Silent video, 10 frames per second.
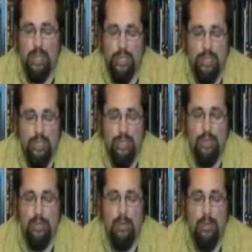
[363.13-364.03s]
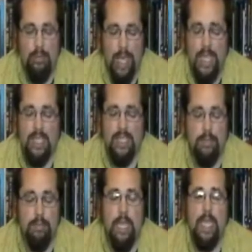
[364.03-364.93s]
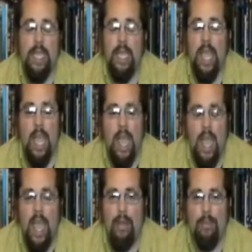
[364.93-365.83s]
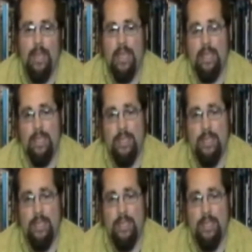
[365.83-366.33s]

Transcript: want to do what makes me happy.